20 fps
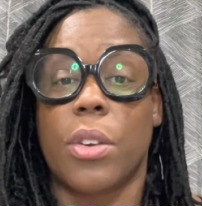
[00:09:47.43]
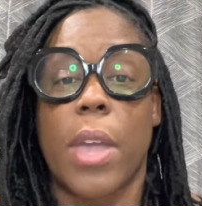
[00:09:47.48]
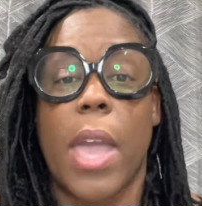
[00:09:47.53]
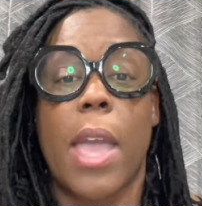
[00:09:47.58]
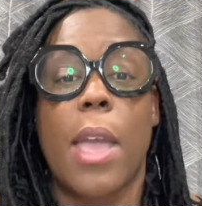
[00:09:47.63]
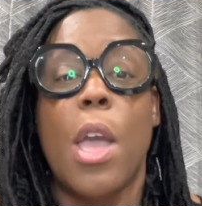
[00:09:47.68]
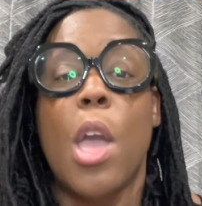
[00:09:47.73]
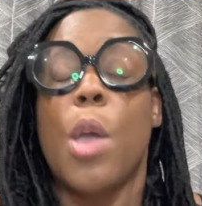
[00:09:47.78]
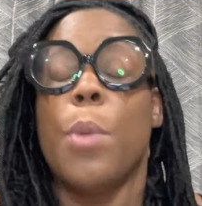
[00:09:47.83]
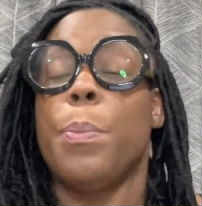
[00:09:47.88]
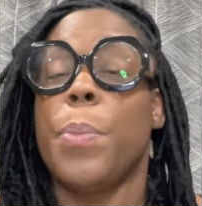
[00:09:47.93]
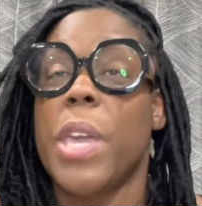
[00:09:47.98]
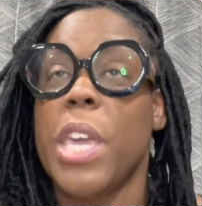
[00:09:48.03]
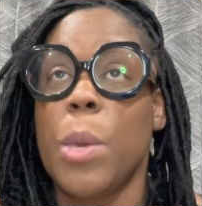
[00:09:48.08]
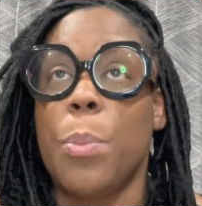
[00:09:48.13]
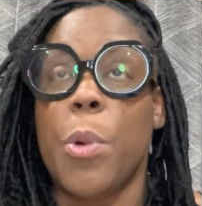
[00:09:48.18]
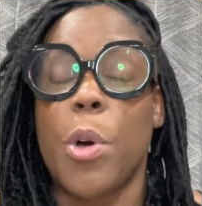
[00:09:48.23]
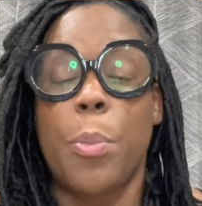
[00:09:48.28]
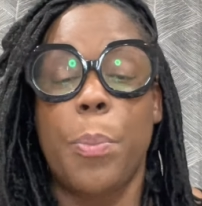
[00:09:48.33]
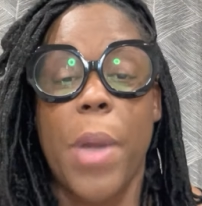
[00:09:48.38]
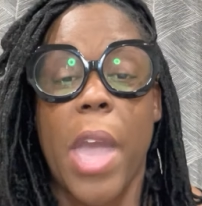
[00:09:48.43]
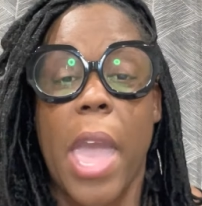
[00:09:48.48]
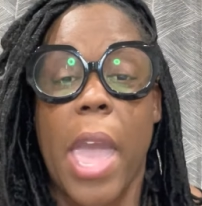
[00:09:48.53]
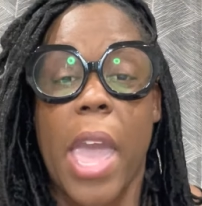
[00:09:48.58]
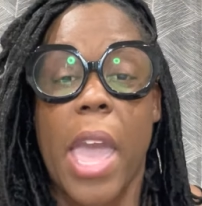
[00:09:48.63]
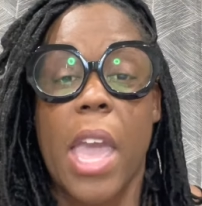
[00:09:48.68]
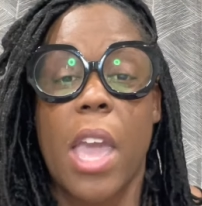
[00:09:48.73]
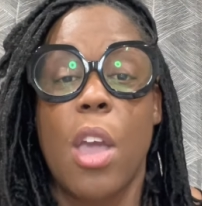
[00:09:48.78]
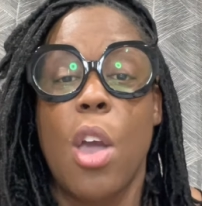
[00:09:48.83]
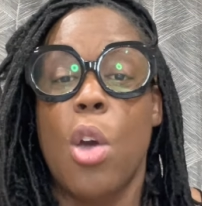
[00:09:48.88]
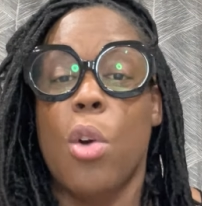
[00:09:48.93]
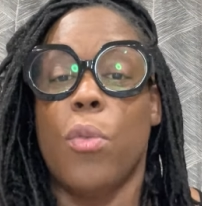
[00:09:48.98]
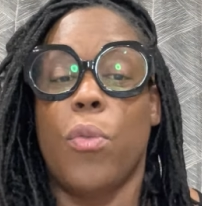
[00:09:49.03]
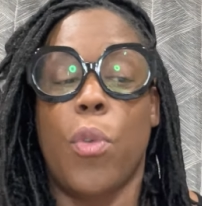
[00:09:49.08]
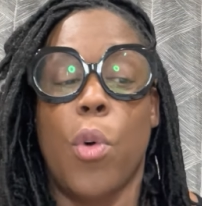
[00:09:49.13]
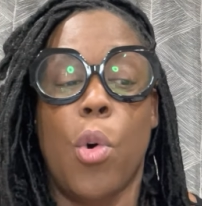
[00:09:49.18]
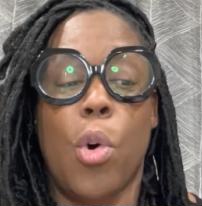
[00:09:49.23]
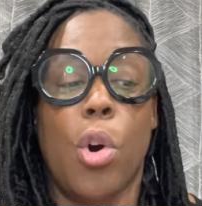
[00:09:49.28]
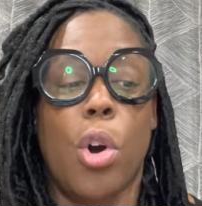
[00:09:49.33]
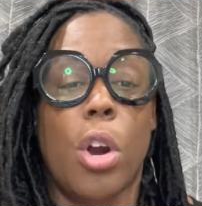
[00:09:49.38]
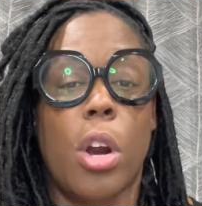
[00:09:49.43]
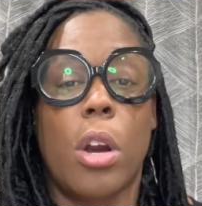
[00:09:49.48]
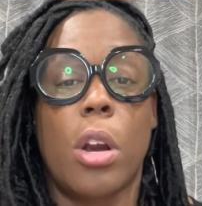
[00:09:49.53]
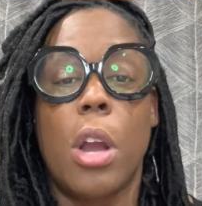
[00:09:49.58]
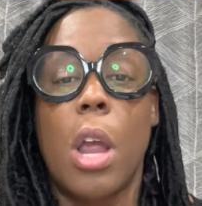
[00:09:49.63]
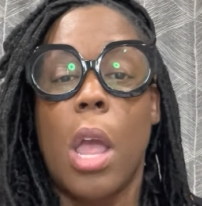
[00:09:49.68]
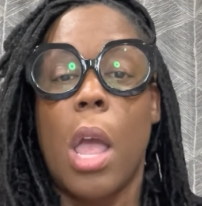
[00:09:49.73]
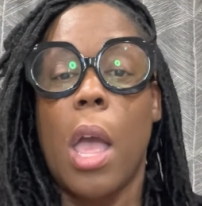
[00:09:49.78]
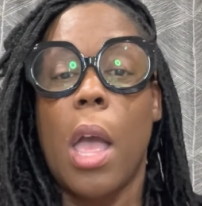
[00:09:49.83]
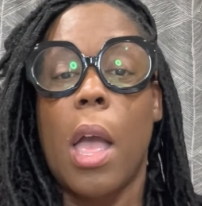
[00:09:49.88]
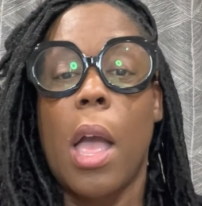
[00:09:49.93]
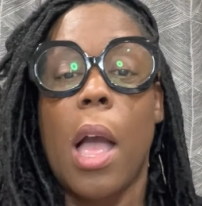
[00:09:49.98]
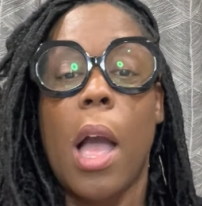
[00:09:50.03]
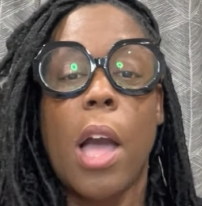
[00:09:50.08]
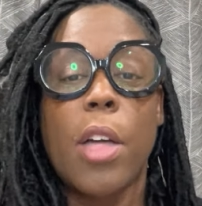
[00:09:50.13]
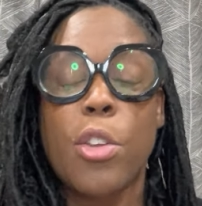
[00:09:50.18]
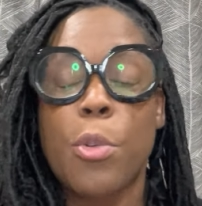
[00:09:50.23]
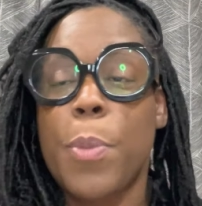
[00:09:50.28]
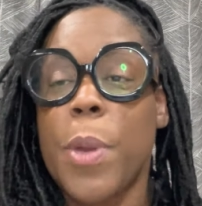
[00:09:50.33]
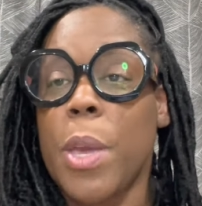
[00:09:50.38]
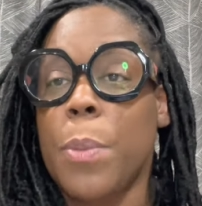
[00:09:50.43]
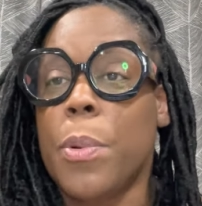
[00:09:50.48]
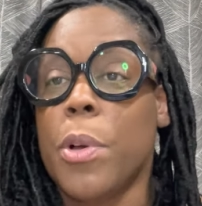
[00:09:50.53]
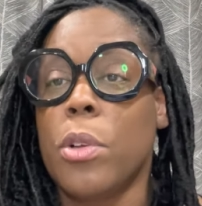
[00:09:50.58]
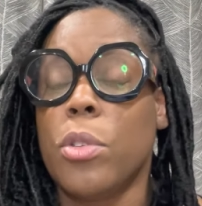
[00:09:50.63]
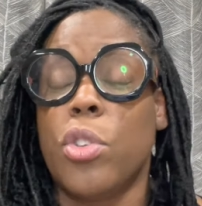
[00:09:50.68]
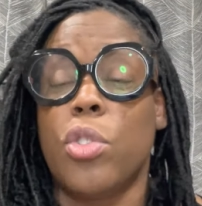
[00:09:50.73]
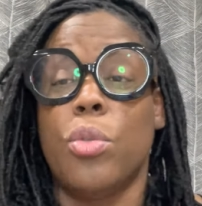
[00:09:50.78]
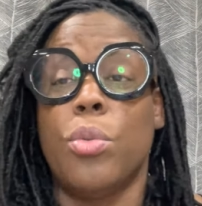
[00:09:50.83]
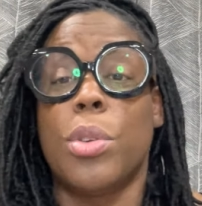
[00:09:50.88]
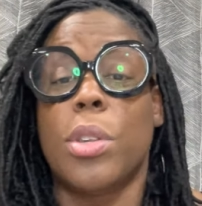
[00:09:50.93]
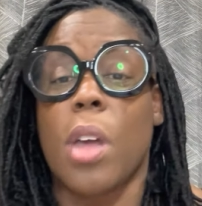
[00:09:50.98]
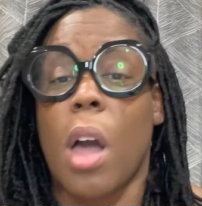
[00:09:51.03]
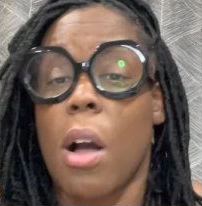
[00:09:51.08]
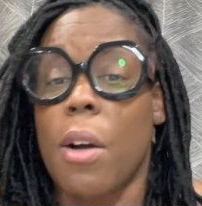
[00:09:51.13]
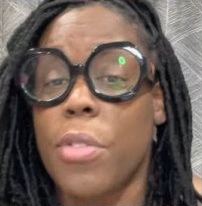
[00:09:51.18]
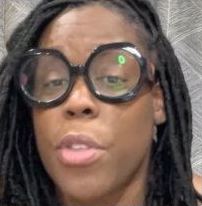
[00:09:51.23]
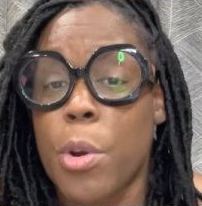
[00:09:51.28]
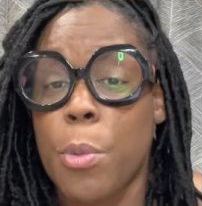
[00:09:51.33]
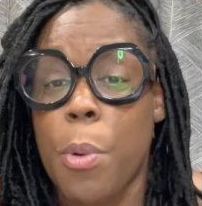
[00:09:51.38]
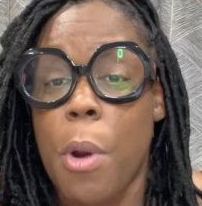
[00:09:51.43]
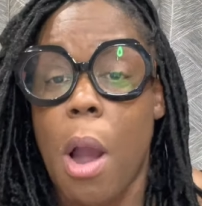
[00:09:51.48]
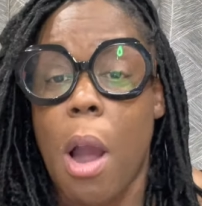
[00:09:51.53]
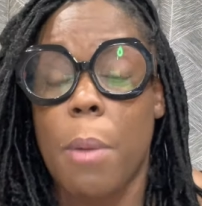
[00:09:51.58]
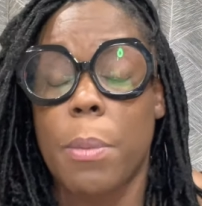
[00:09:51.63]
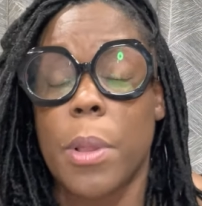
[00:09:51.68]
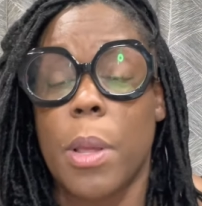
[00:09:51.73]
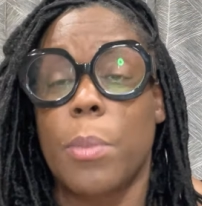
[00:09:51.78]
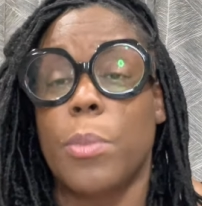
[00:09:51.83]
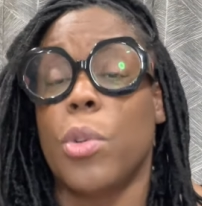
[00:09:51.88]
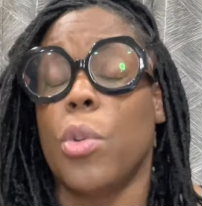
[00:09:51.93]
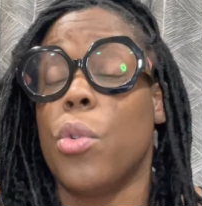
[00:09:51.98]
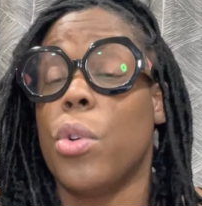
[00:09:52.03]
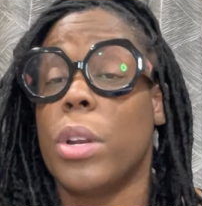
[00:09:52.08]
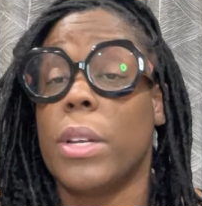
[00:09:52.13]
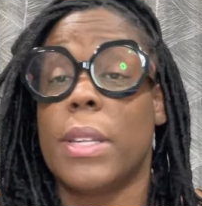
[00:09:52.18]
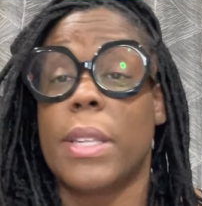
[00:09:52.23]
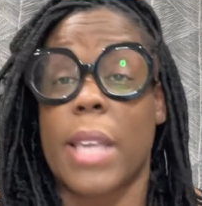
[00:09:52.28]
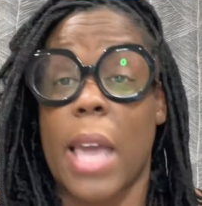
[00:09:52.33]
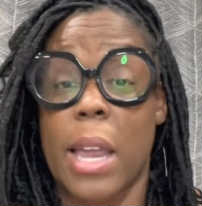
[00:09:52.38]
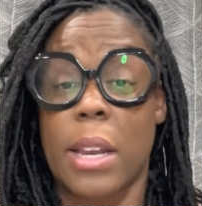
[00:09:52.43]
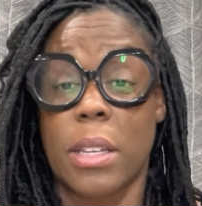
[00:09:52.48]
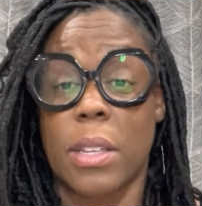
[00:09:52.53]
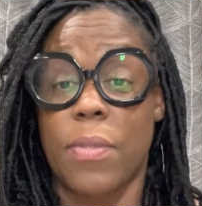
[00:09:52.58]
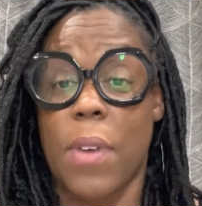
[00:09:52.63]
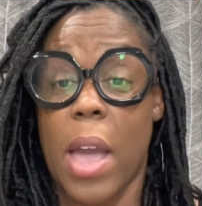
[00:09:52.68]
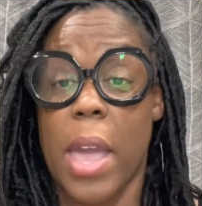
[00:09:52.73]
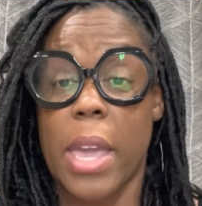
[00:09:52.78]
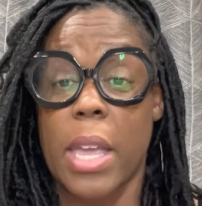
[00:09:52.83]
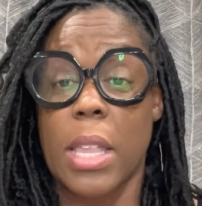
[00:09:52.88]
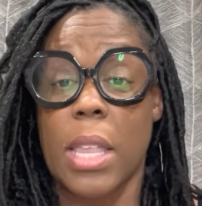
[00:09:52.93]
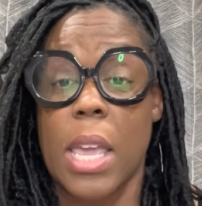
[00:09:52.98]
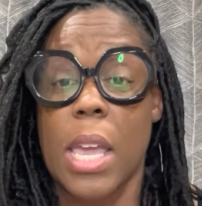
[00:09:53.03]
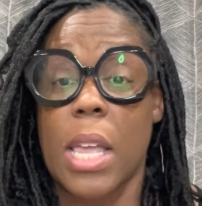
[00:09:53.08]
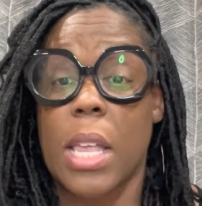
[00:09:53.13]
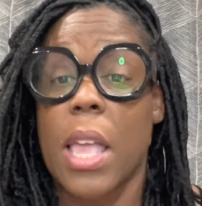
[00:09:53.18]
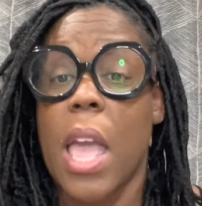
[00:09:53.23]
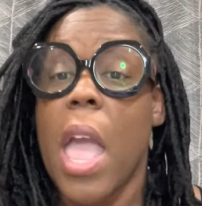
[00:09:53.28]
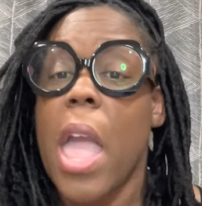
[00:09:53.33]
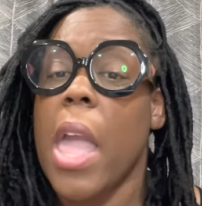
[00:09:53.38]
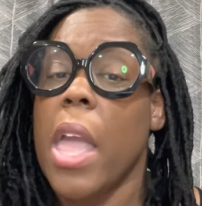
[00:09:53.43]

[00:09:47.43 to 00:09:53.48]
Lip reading: Okay, people pay for other people to solve their problems or to satisfy a need.